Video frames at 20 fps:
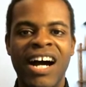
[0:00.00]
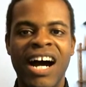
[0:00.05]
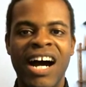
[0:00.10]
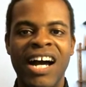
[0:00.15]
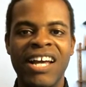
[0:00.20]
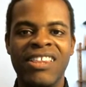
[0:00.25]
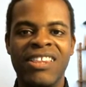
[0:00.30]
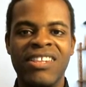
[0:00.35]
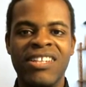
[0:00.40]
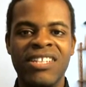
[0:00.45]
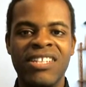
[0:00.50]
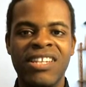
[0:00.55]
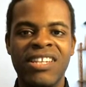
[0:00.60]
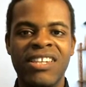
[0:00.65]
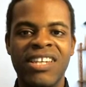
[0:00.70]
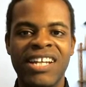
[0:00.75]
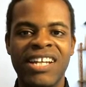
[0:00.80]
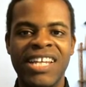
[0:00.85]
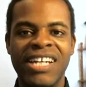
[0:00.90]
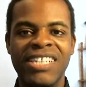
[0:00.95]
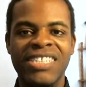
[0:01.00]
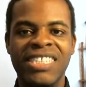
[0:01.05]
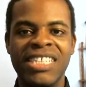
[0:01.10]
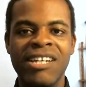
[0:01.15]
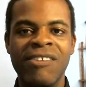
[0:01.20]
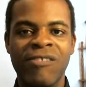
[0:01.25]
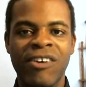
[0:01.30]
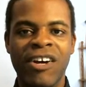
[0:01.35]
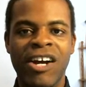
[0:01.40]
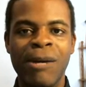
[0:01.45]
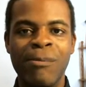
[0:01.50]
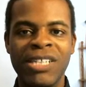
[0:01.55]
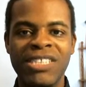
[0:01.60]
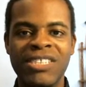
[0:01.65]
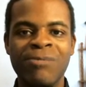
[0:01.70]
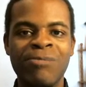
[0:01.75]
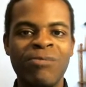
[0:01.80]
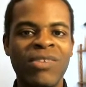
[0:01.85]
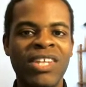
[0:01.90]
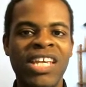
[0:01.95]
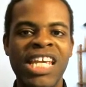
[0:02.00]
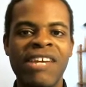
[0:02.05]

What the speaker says: I like that scene very much,